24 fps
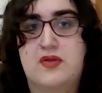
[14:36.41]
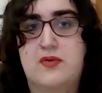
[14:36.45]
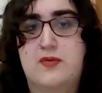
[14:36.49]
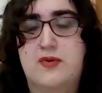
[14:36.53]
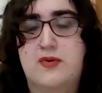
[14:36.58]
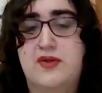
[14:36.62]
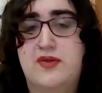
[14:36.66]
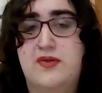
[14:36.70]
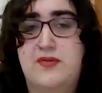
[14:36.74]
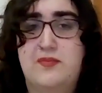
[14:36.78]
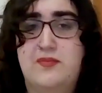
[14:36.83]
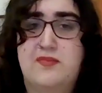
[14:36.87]

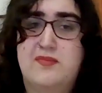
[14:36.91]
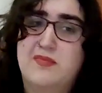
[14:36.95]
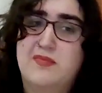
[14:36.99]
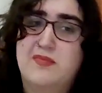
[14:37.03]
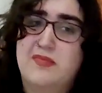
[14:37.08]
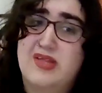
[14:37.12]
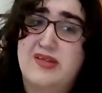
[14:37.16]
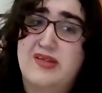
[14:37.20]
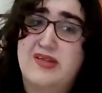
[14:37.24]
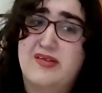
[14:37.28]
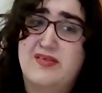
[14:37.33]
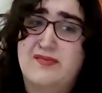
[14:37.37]
Well,
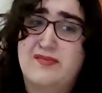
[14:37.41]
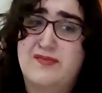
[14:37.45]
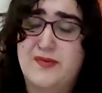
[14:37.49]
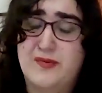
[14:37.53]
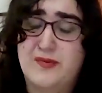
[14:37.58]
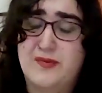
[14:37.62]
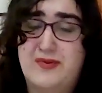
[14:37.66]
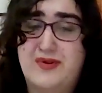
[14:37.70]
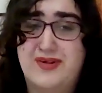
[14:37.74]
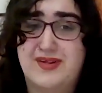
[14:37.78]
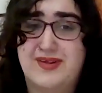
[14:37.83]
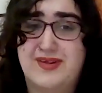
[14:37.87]

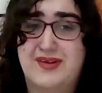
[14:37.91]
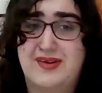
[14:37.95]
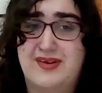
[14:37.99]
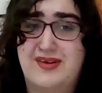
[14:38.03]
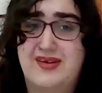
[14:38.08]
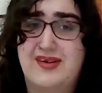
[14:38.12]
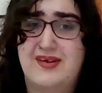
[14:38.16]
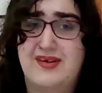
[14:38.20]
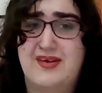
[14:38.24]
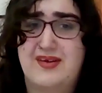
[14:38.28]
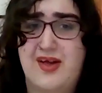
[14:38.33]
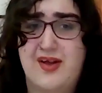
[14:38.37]
for
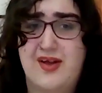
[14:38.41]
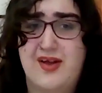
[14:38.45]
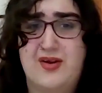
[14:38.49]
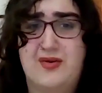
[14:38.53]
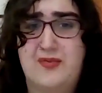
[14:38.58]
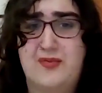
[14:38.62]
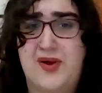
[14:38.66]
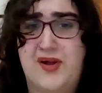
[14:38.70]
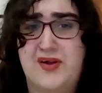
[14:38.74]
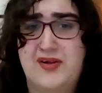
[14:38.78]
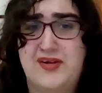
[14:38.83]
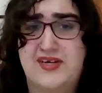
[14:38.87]
one, not all
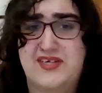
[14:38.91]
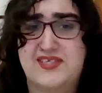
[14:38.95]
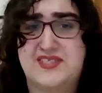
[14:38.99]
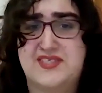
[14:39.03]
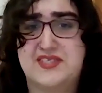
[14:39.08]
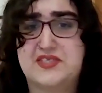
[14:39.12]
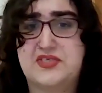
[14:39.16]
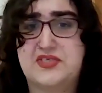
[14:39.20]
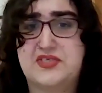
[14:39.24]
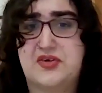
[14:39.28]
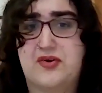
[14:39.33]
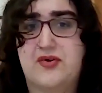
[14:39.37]
wrongness
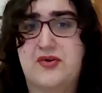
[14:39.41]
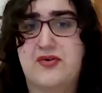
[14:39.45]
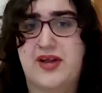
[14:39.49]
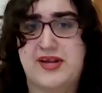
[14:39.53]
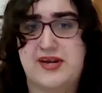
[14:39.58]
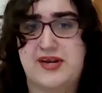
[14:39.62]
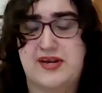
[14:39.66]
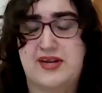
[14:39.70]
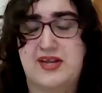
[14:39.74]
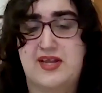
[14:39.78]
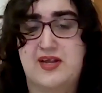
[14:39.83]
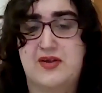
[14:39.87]
is
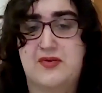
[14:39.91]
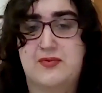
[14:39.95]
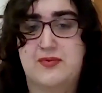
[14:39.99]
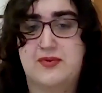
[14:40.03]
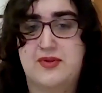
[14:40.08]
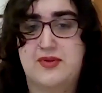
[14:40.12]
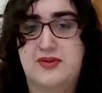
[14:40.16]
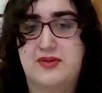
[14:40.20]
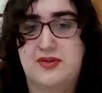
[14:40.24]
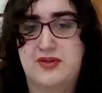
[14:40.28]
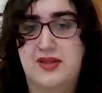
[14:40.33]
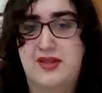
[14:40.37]
created
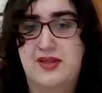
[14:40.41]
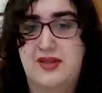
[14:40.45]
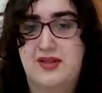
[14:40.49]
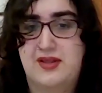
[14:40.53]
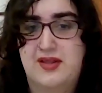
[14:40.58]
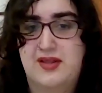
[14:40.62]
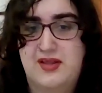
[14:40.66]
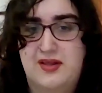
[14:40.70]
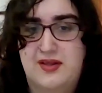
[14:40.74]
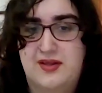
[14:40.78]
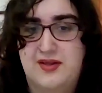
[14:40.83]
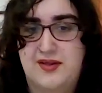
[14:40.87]
equal.
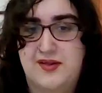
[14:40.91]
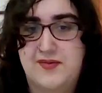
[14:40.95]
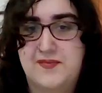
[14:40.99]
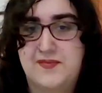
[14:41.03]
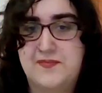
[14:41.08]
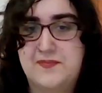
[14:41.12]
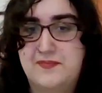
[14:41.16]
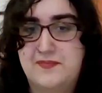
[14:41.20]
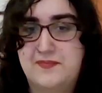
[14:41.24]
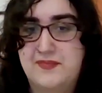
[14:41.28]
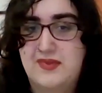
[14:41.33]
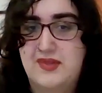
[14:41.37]

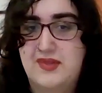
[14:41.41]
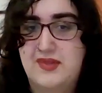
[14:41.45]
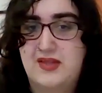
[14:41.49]
What